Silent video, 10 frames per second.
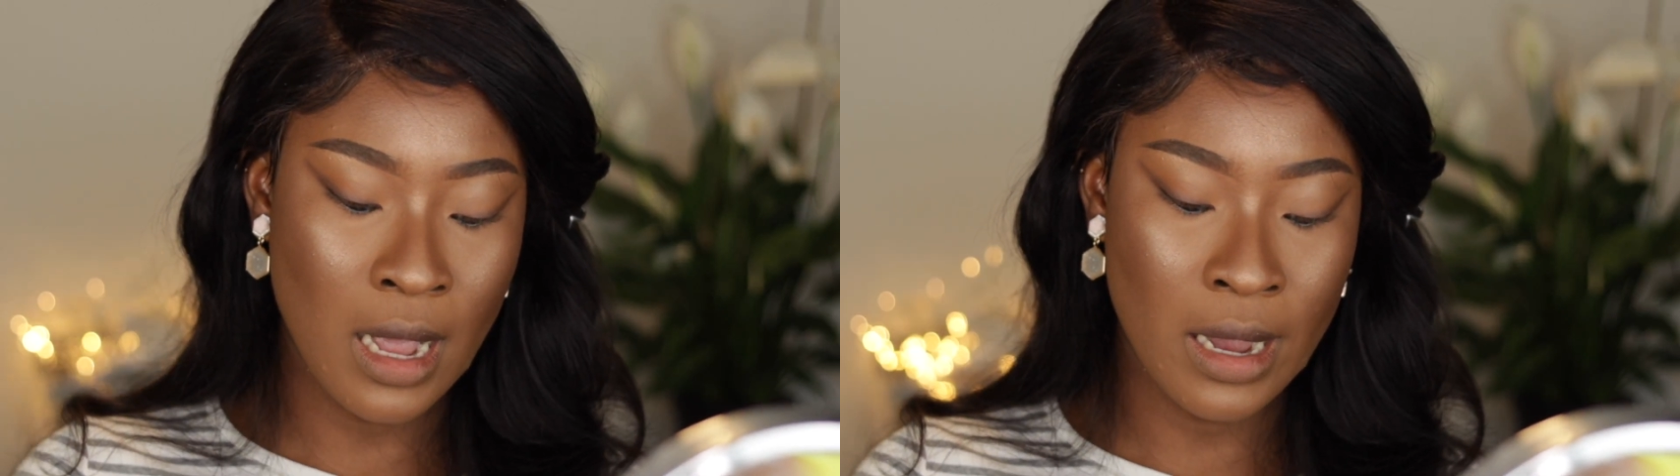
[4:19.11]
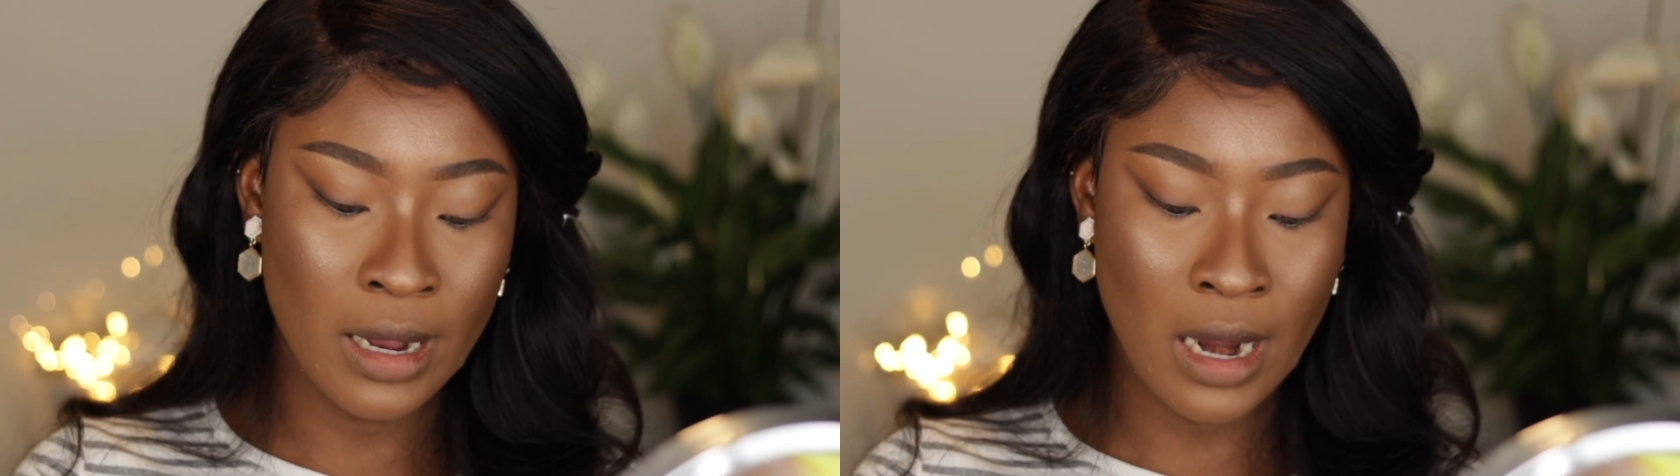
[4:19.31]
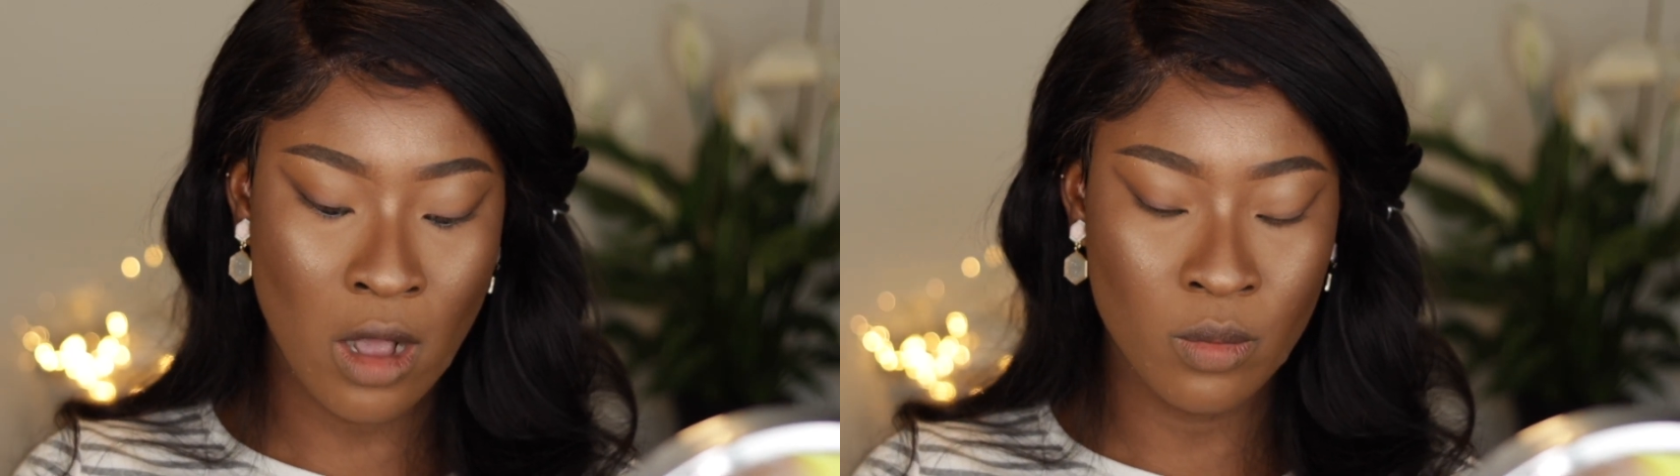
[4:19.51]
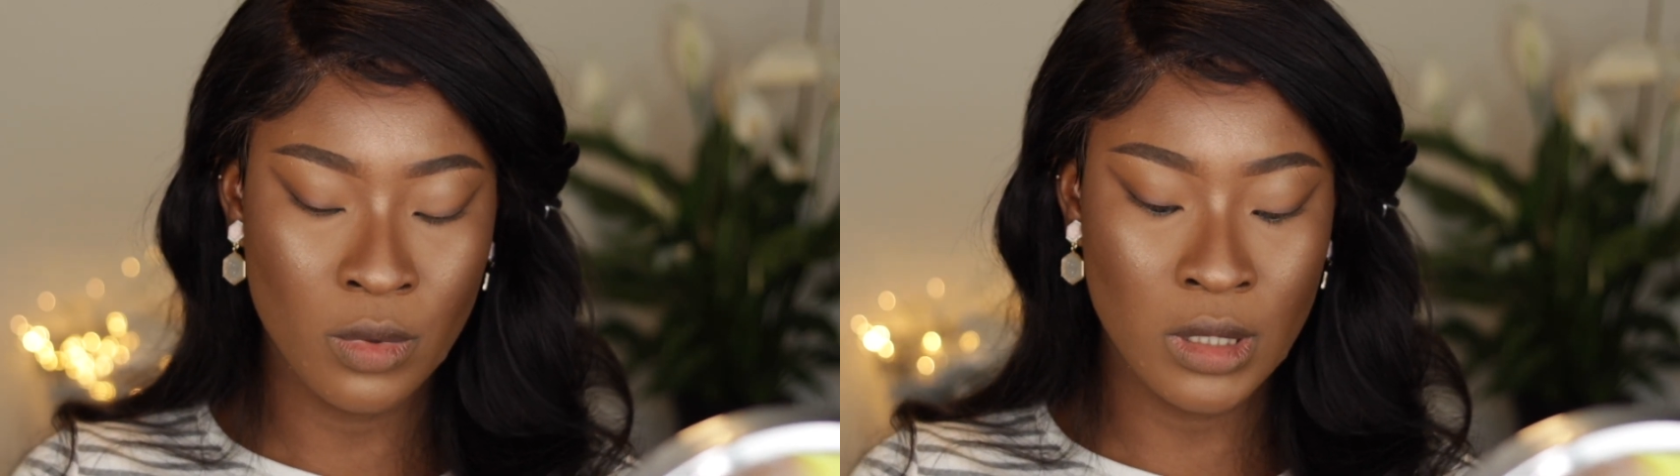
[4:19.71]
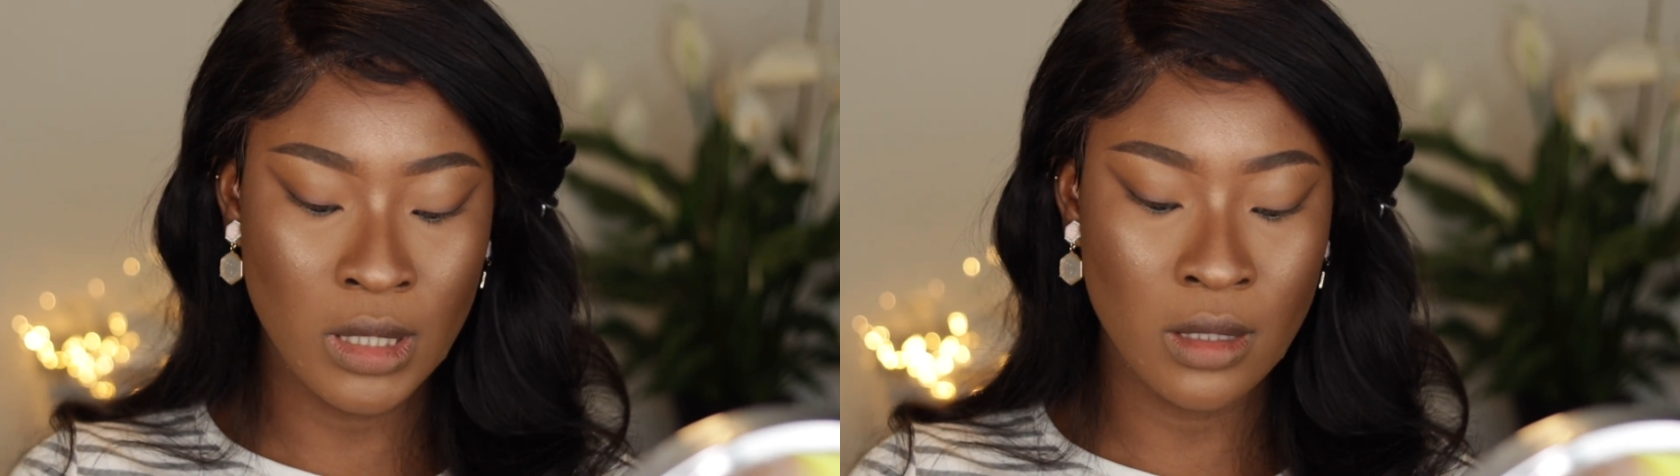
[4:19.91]
And I'll
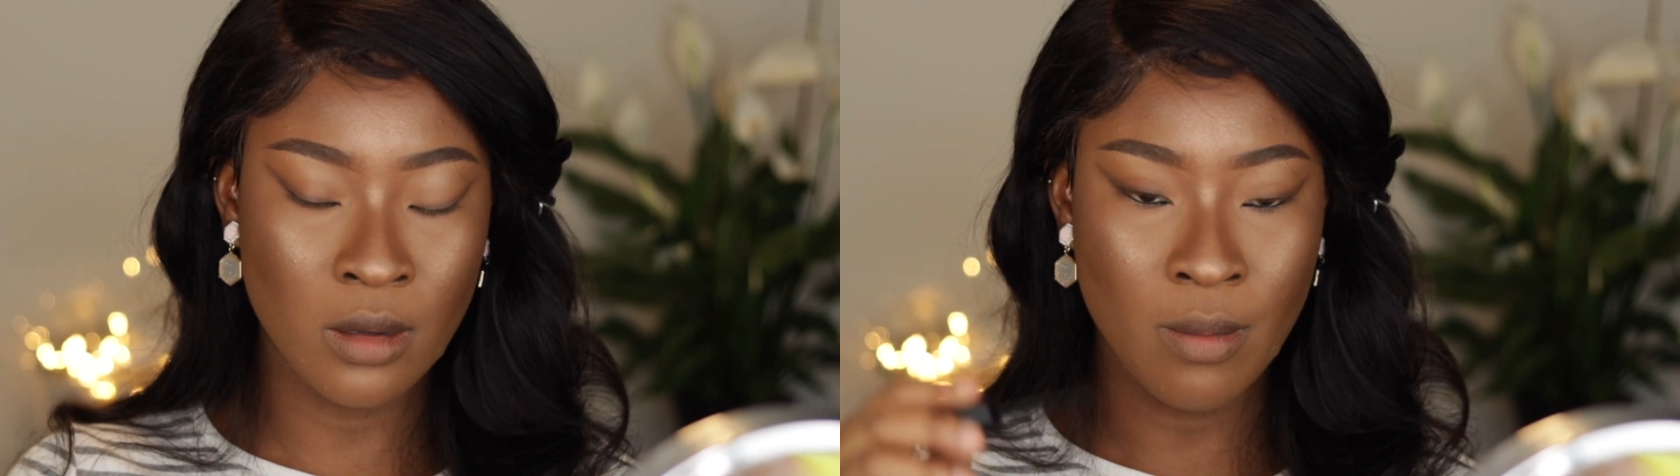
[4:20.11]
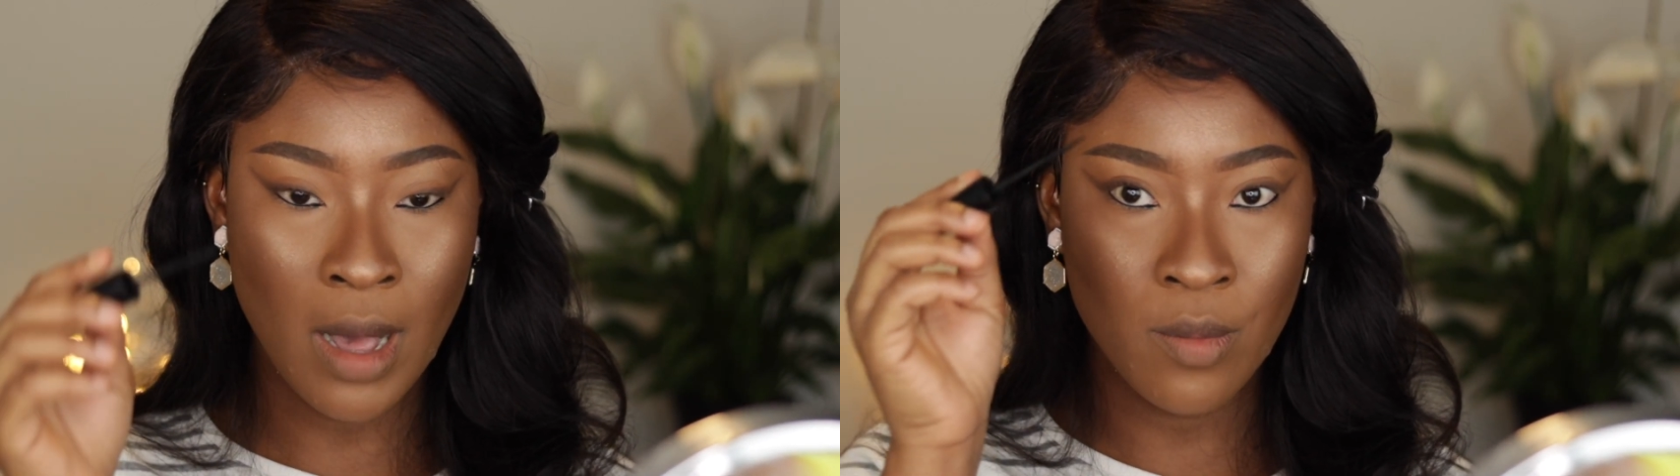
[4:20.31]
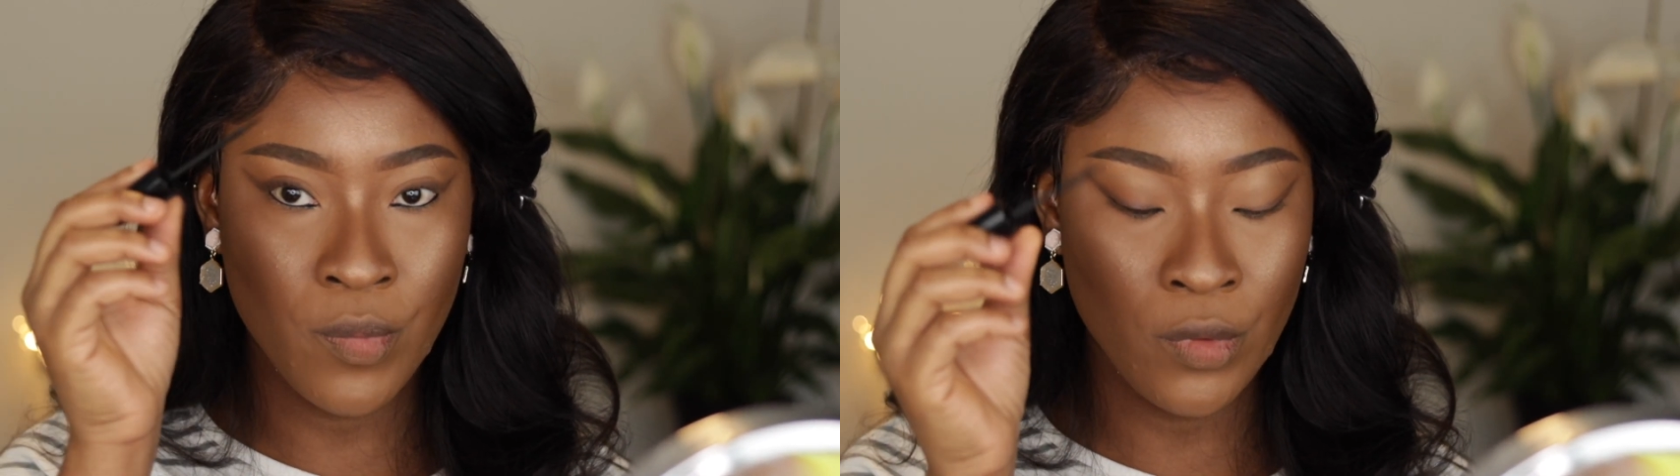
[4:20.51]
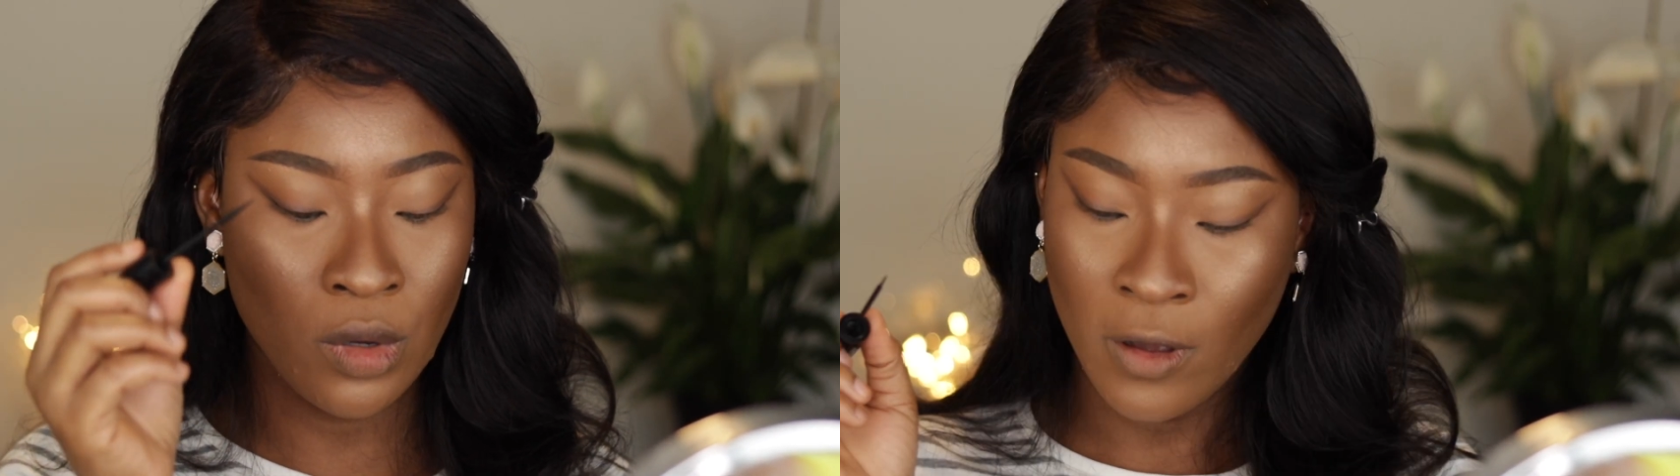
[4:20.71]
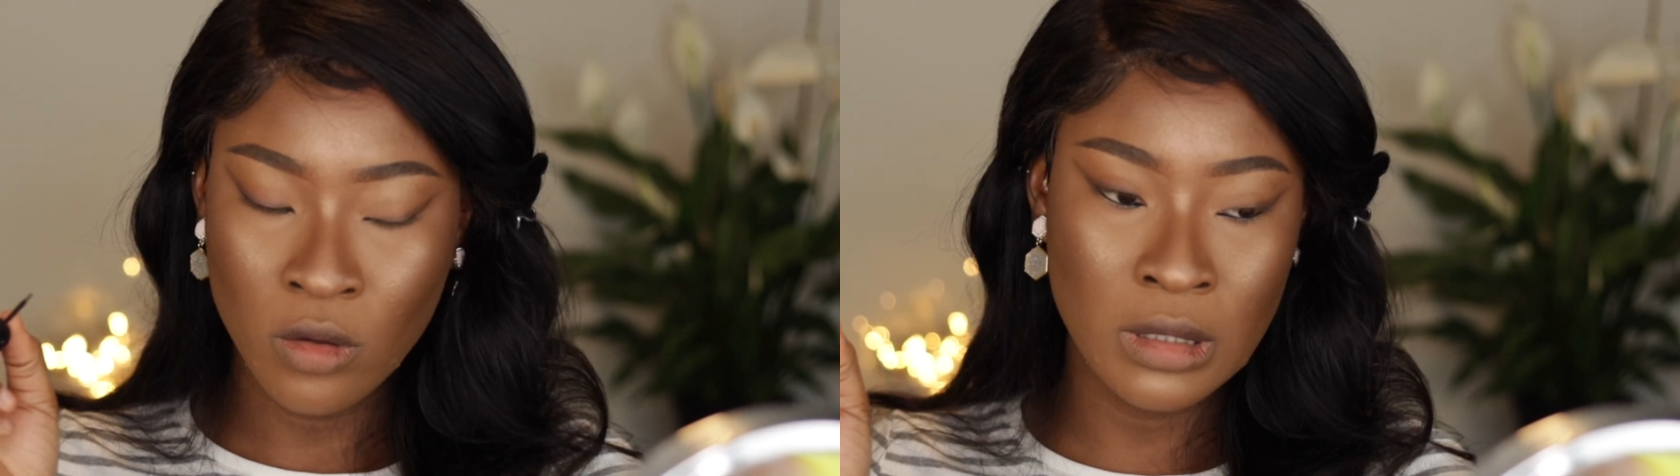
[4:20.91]
be using the
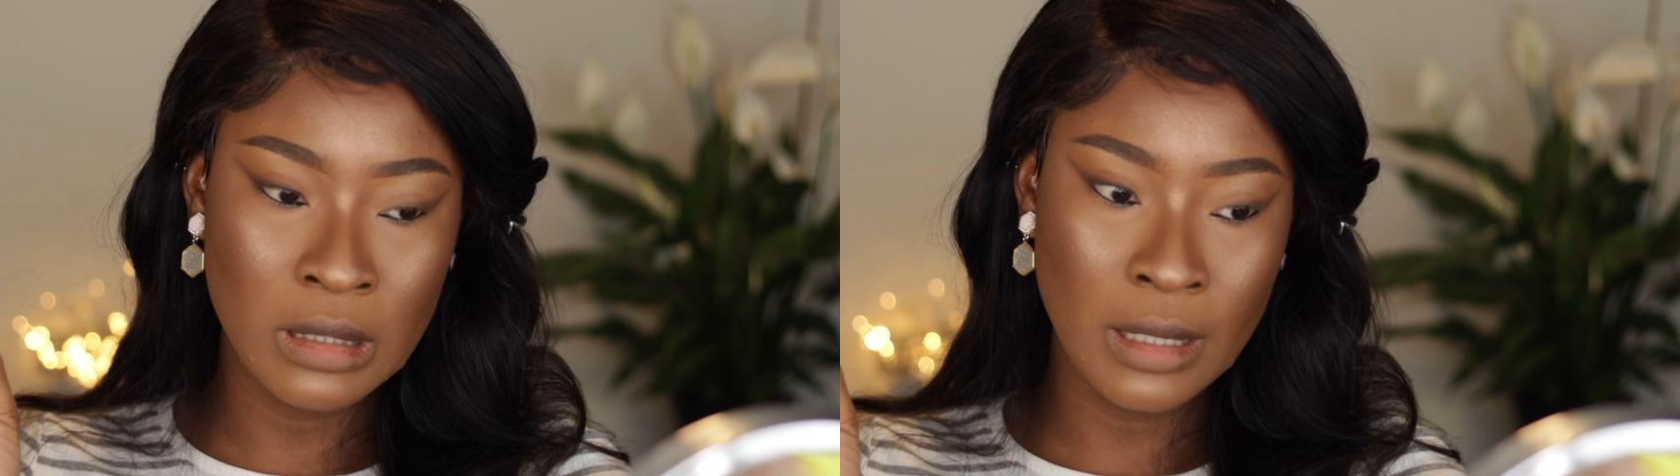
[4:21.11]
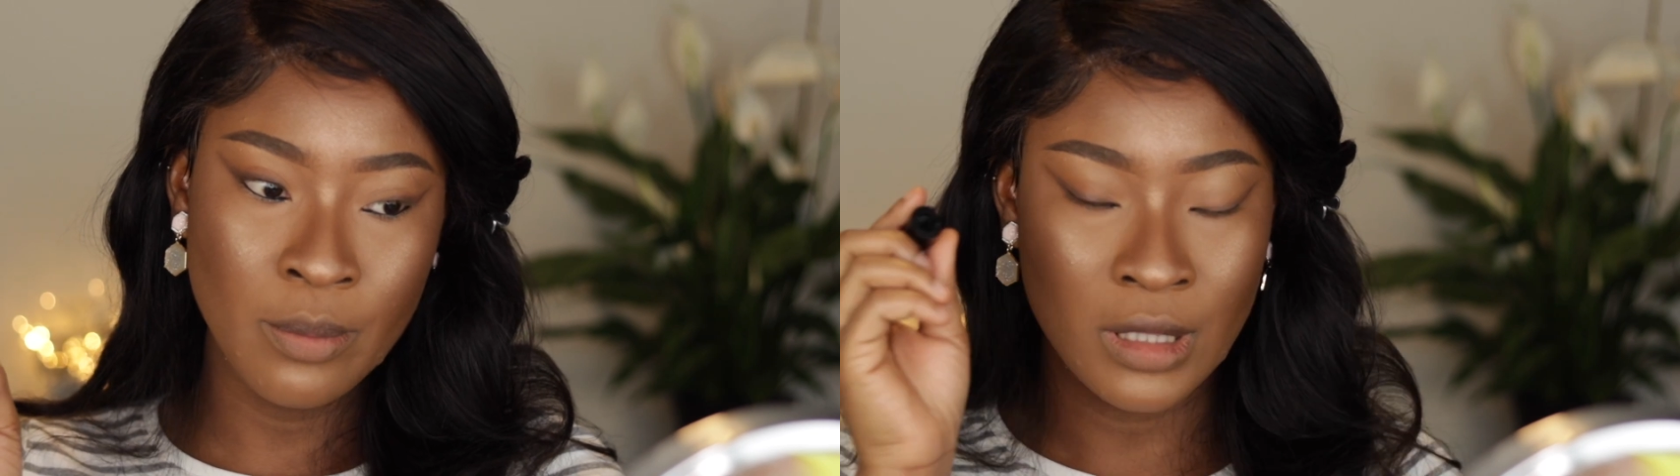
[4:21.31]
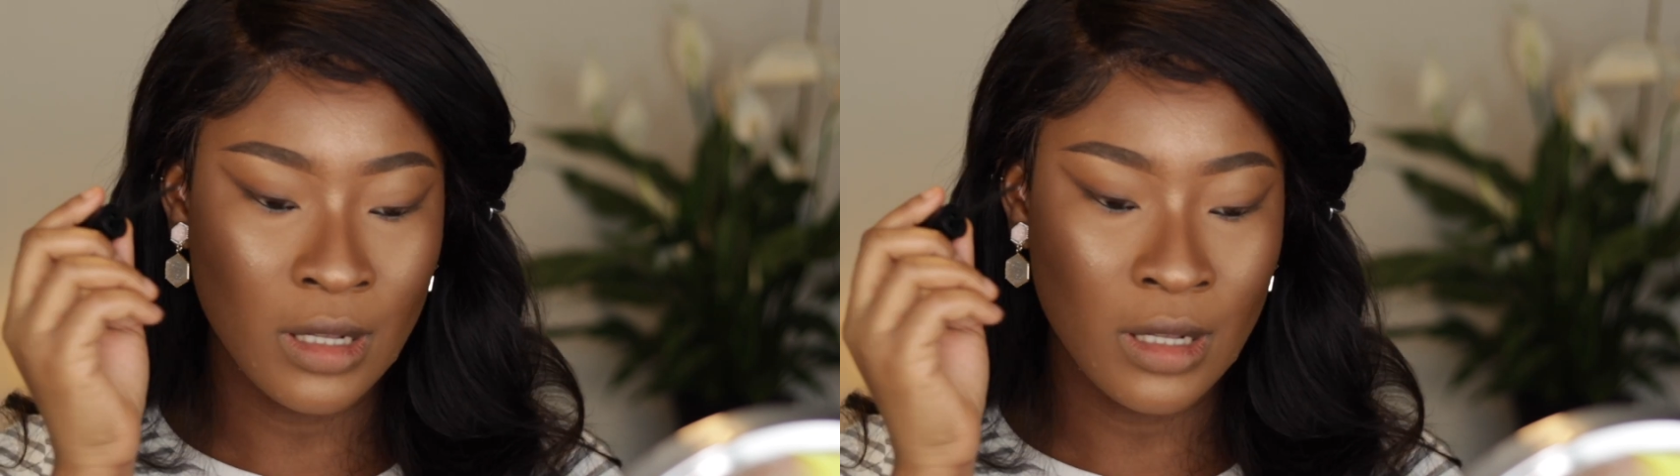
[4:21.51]
MacBook Pro tip,